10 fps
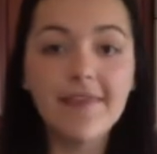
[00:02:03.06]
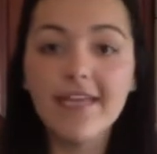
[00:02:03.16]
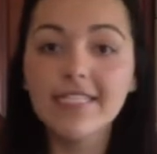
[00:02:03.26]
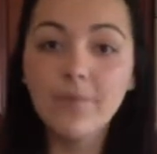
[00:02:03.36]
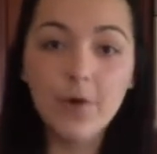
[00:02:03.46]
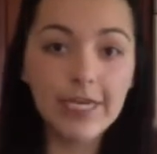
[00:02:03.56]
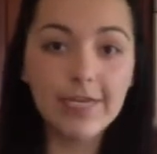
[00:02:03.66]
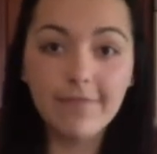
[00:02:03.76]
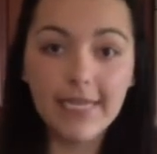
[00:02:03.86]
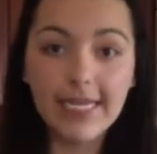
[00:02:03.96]
that's more
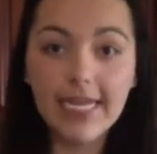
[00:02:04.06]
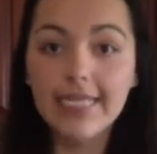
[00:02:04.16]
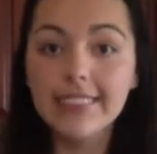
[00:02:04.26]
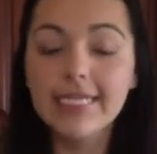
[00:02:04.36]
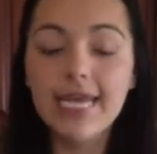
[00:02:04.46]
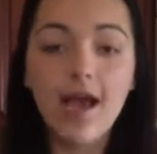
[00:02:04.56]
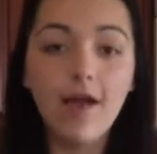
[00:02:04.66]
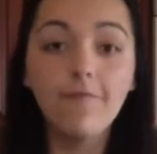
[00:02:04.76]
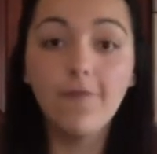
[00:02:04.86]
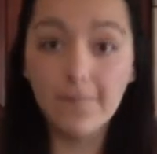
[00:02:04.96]
convenient
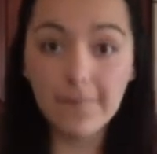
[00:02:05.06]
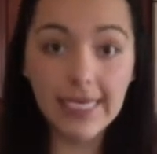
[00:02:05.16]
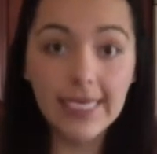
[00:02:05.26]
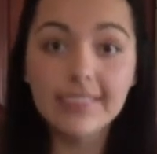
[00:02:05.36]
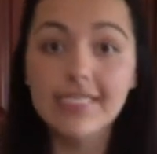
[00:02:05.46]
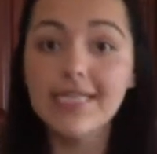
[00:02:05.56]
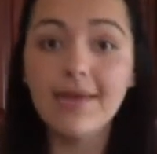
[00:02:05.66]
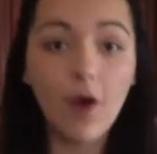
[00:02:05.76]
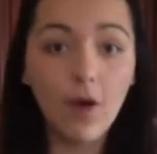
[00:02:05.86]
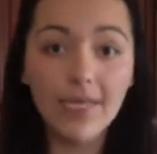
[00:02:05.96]
for me since I'm
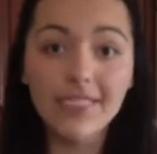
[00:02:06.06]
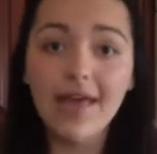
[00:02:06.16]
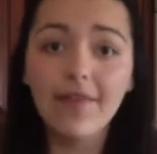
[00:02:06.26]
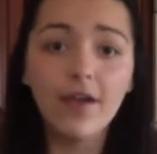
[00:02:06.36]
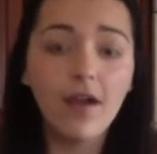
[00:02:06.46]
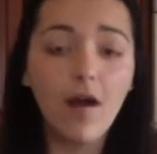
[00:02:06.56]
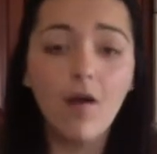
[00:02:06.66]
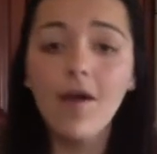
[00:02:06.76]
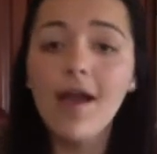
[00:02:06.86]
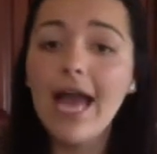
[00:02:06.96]
always on the
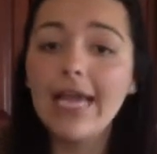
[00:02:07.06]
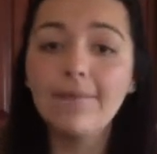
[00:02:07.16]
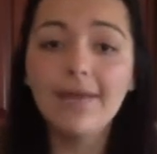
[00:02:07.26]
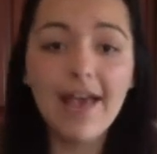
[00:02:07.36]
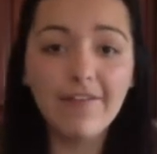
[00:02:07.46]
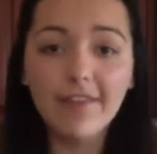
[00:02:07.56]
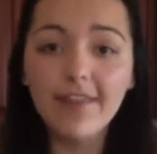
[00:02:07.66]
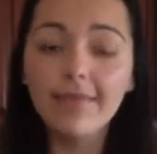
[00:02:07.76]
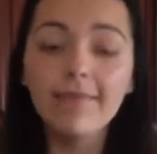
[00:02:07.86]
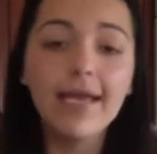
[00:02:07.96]
go. I can put everything
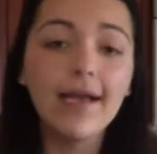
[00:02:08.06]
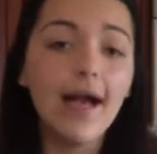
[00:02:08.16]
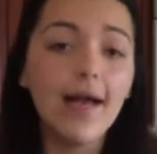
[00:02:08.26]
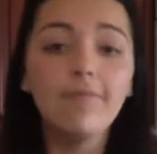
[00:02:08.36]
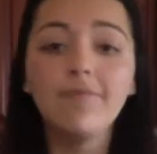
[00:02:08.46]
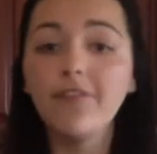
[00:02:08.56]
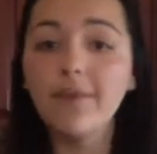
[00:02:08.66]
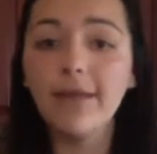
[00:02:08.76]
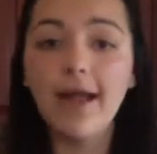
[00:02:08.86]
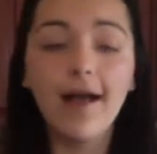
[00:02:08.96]
in my cup, flip
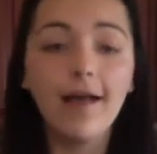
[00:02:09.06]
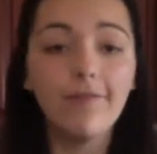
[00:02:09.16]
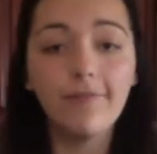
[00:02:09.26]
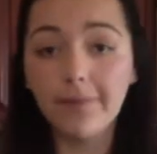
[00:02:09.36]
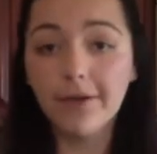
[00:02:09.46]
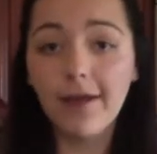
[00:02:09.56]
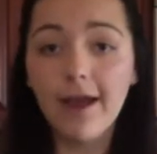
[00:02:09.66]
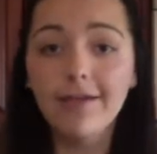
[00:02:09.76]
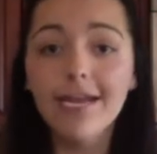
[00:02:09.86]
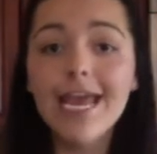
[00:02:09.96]
it
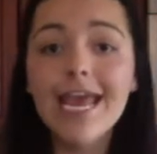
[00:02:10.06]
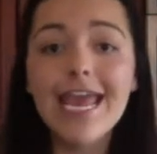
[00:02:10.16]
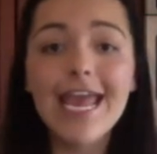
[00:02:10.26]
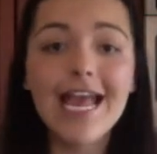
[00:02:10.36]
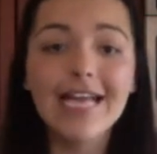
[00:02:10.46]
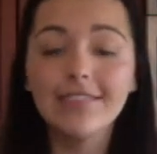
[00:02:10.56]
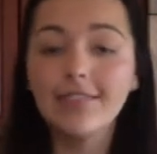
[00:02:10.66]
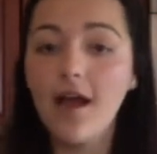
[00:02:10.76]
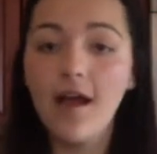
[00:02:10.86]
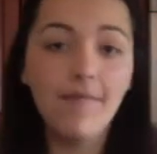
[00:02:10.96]
around, and
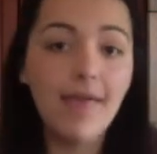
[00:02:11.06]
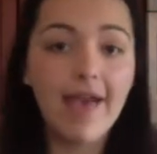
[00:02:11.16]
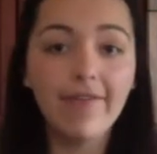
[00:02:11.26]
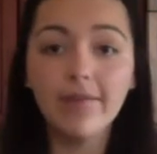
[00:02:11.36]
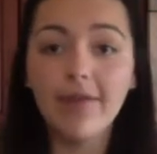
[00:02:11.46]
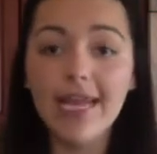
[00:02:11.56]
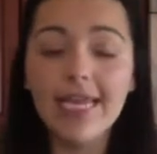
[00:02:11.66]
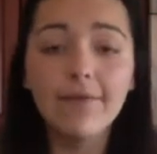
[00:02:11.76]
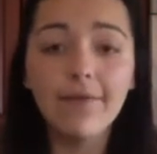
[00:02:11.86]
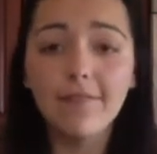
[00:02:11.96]
have it
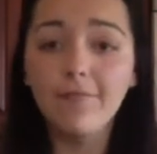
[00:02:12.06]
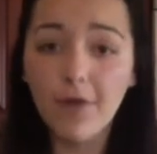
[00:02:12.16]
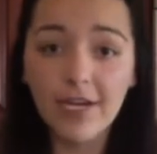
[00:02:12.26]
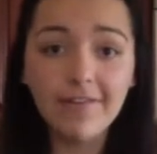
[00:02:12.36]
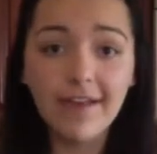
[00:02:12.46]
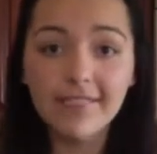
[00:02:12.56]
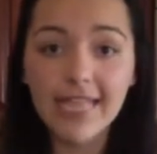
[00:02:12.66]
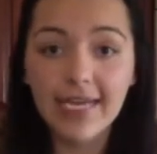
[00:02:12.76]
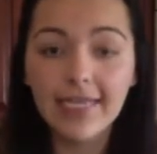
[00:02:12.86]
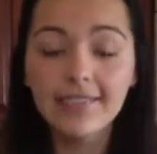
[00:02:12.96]
ready within 45
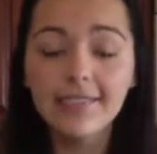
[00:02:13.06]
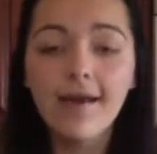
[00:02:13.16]
seconds.